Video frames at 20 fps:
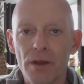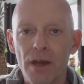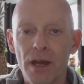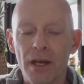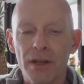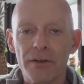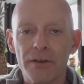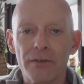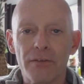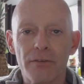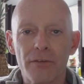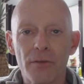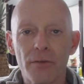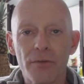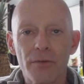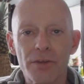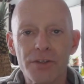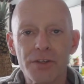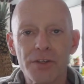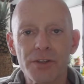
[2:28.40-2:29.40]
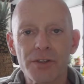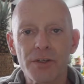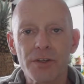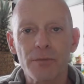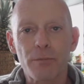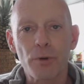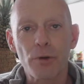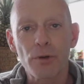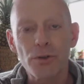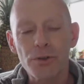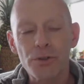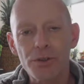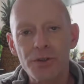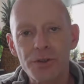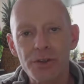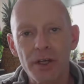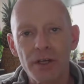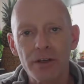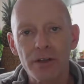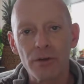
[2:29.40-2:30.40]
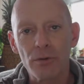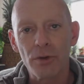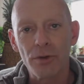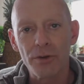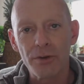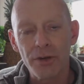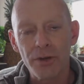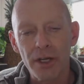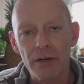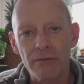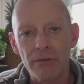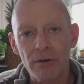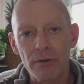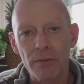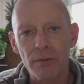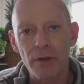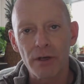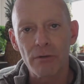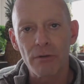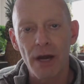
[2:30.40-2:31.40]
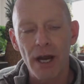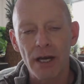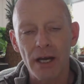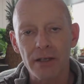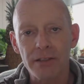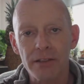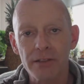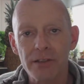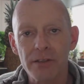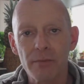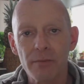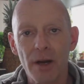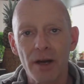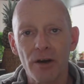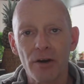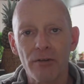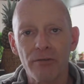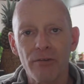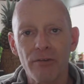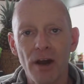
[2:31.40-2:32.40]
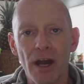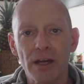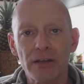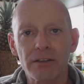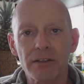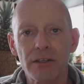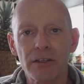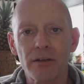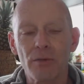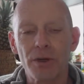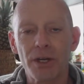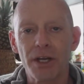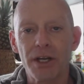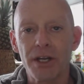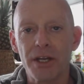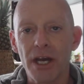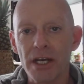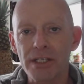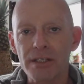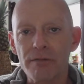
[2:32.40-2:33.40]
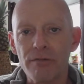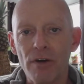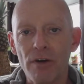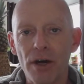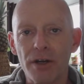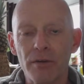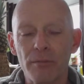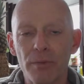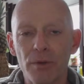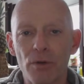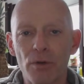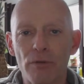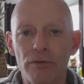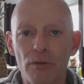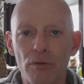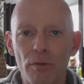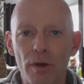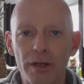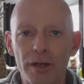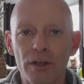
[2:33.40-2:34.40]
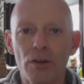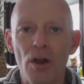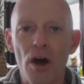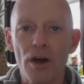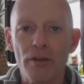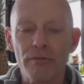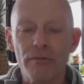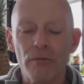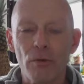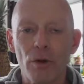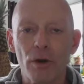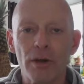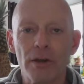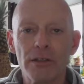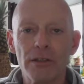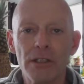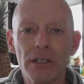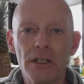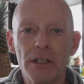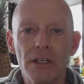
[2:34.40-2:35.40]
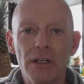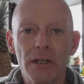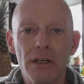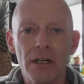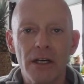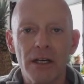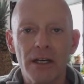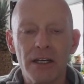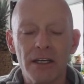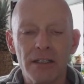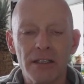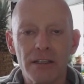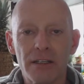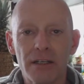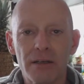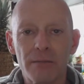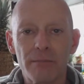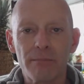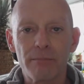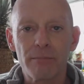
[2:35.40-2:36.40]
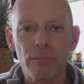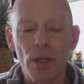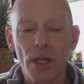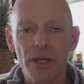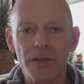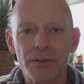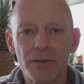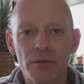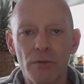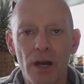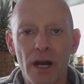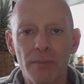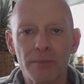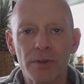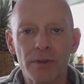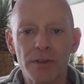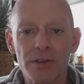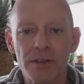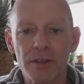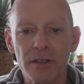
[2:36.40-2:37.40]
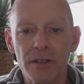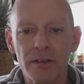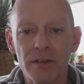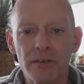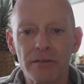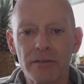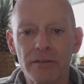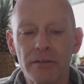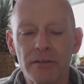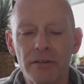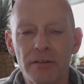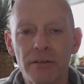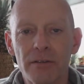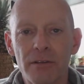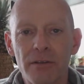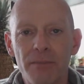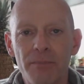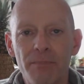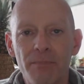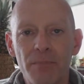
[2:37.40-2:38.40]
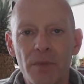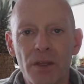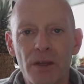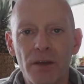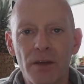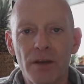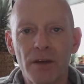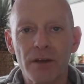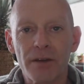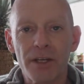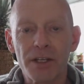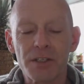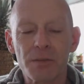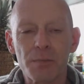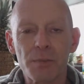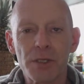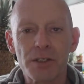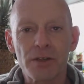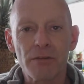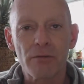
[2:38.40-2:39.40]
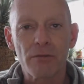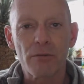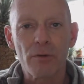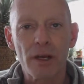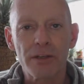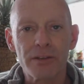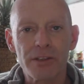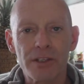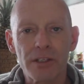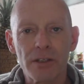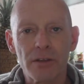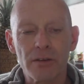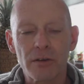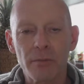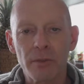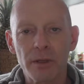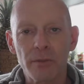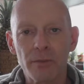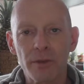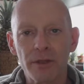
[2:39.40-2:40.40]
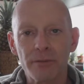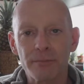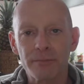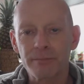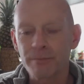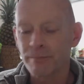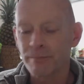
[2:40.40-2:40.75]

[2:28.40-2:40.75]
And this is a purchase that you will never regret. As a matter of fact, when I next find a beautiful red cloth for it, I plan to wrap this in a nice piece of red silk maybe.